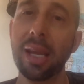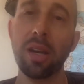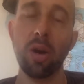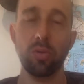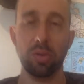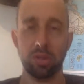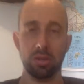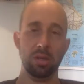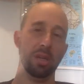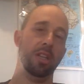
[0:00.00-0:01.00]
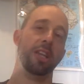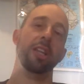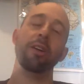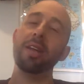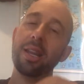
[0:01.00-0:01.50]
notes.
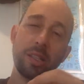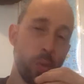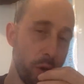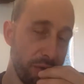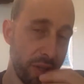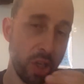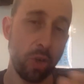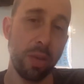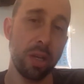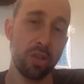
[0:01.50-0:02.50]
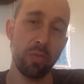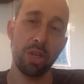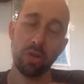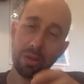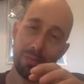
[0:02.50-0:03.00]
Clarinet is a wonderfully human instrument.
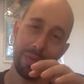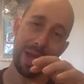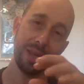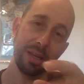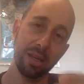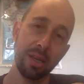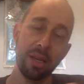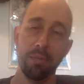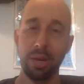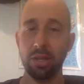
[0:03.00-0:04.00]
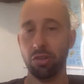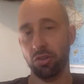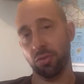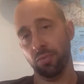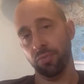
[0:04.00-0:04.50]
You can bend pitch.